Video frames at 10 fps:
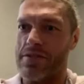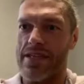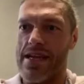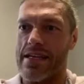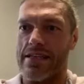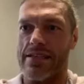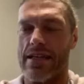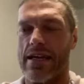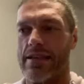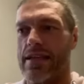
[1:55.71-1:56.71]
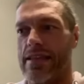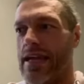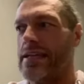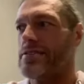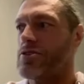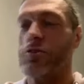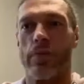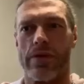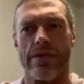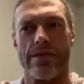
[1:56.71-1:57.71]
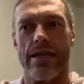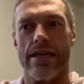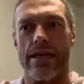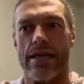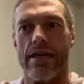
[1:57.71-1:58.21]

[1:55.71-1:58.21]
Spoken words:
things. And that's super exciting.